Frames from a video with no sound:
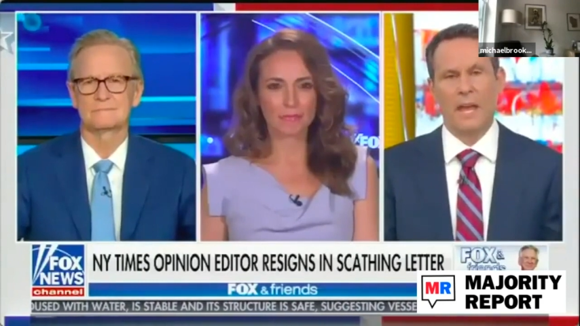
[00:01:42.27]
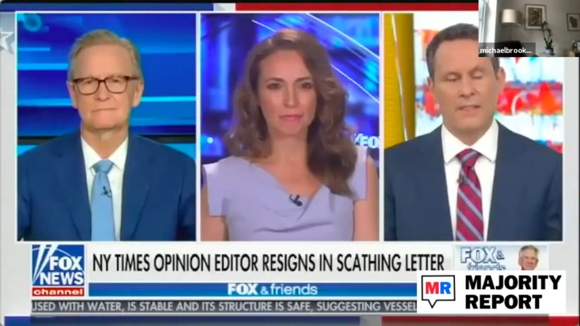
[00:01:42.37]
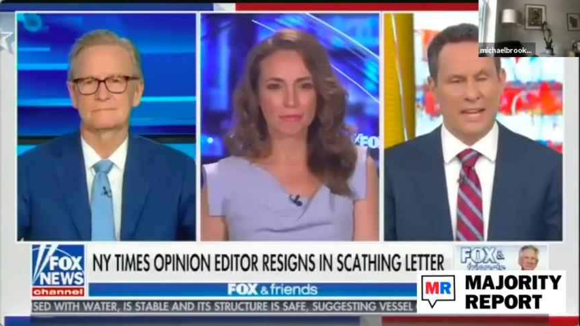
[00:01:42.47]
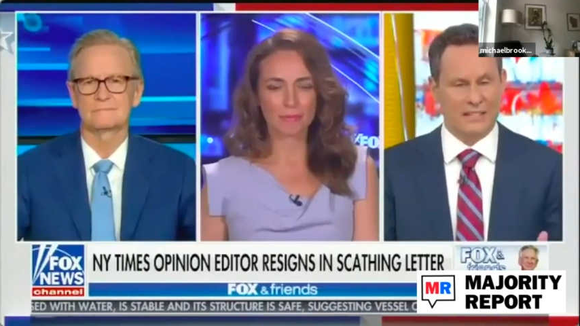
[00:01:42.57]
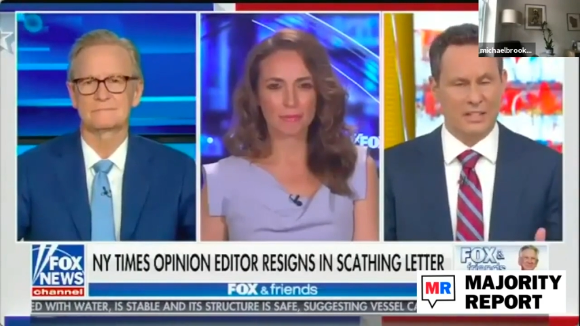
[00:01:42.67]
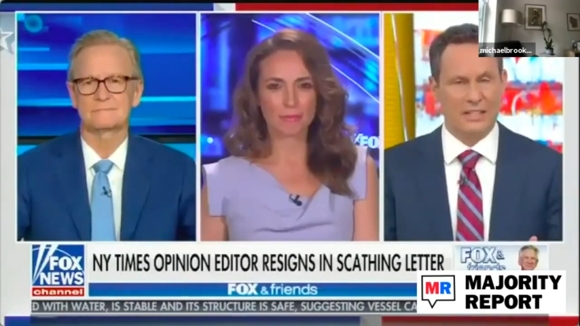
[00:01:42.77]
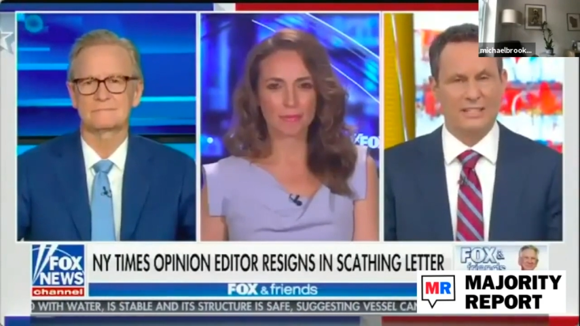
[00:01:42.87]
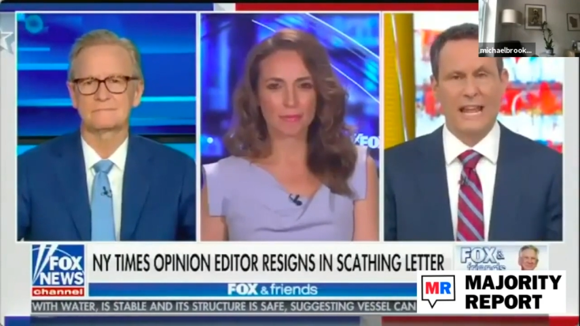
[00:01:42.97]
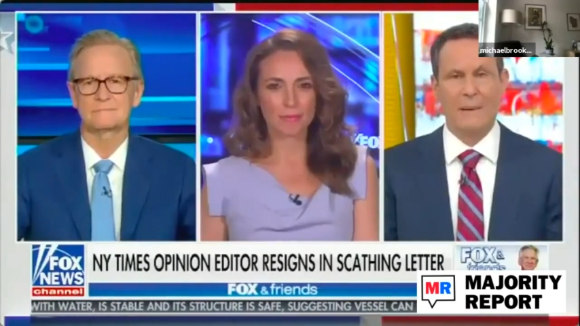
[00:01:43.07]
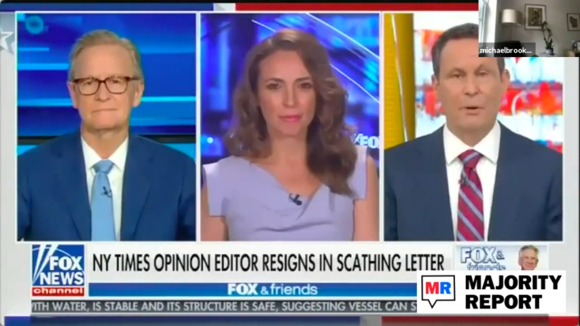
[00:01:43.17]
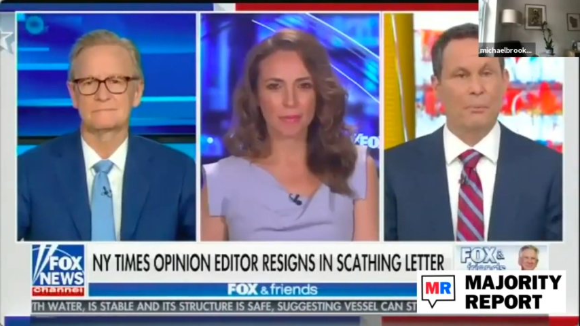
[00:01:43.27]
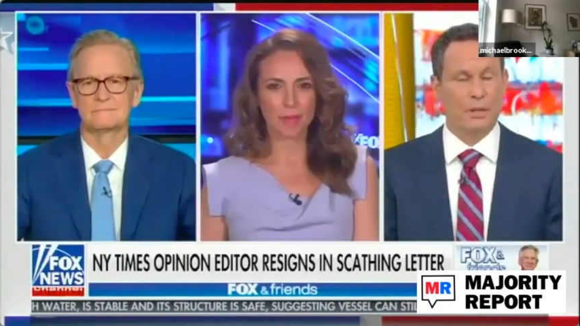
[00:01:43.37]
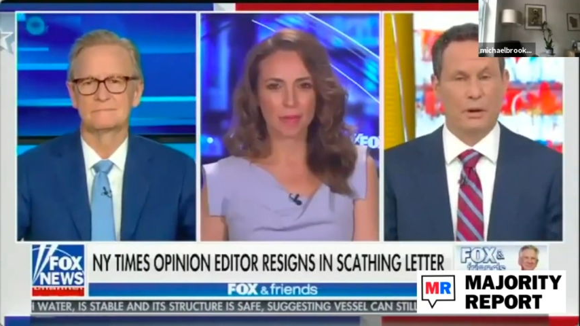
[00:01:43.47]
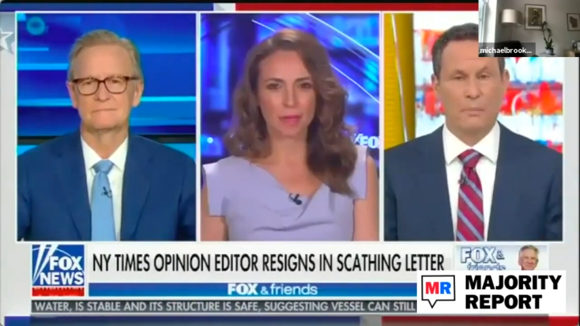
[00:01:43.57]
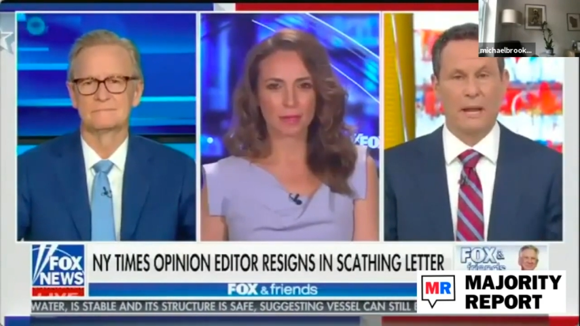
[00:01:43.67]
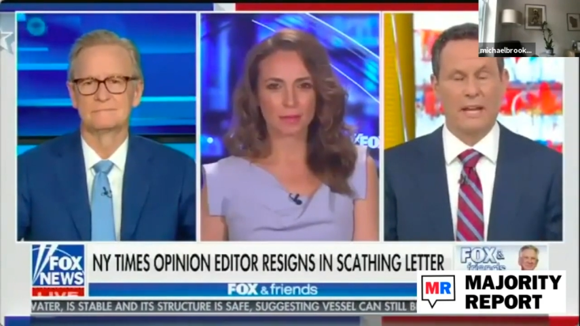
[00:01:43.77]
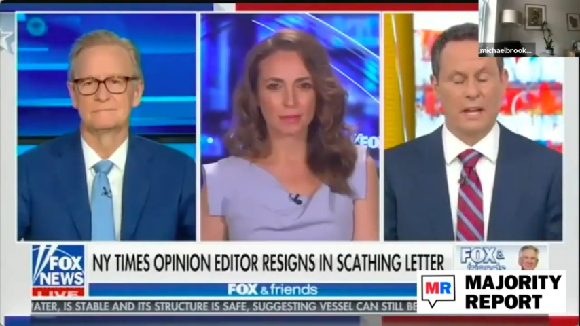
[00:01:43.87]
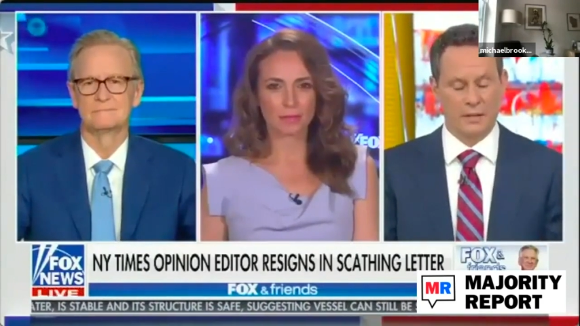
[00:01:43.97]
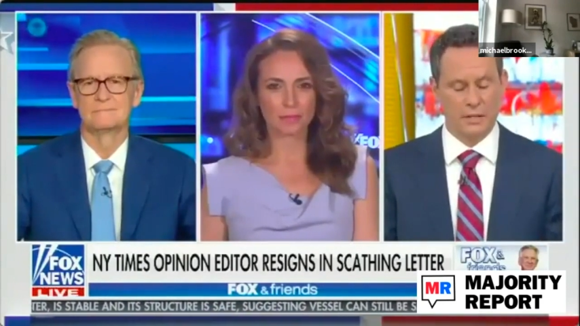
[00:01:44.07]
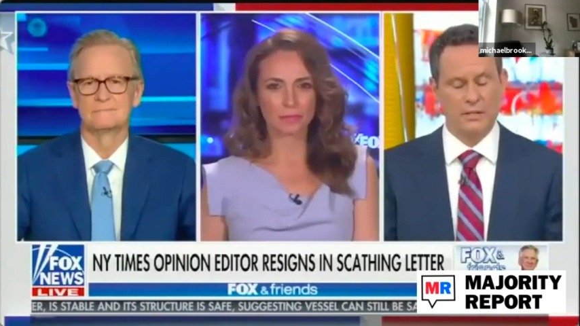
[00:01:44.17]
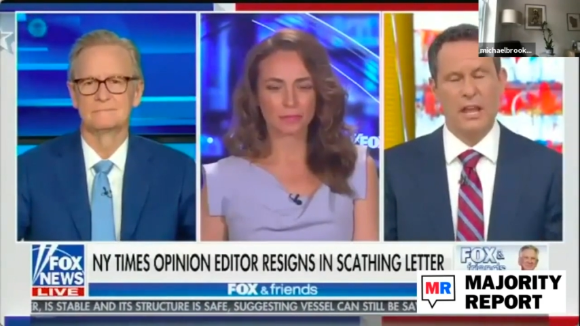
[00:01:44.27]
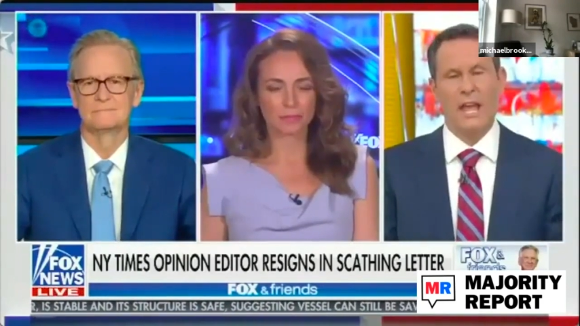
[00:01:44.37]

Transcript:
Speaker 1: That's an example, but there are many others.